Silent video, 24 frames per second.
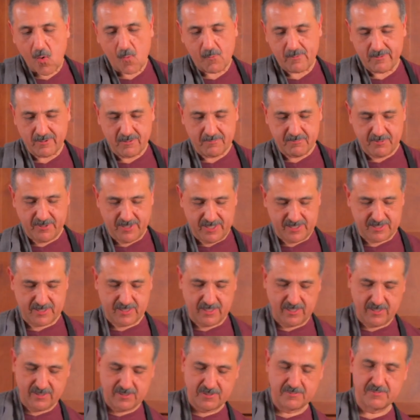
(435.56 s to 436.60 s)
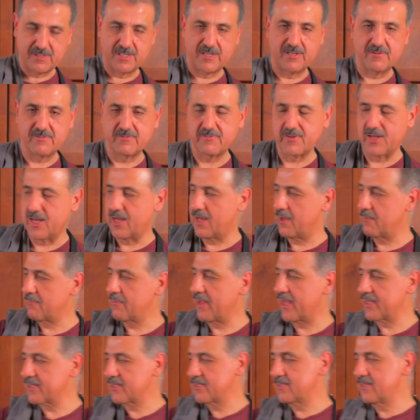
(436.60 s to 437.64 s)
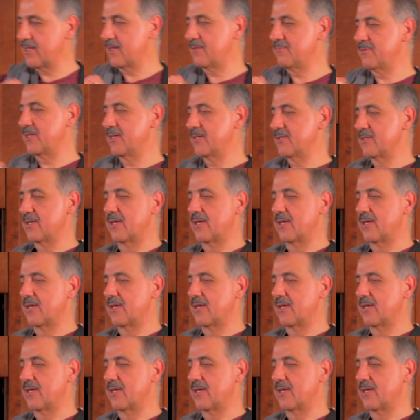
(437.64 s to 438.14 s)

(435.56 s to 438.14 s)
We'll put a little bit of macadamia.